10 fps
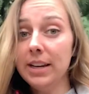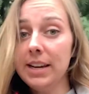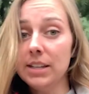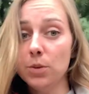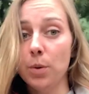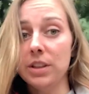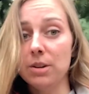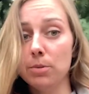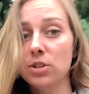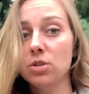east, where the
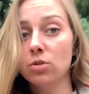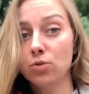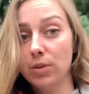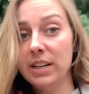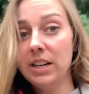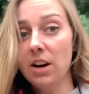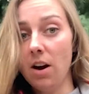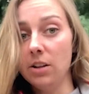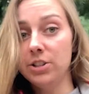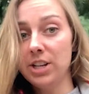original Trinity
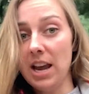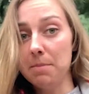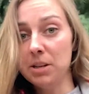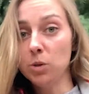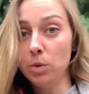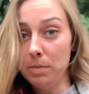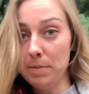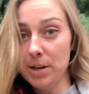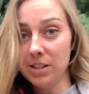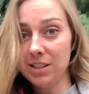College campus would be
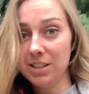built.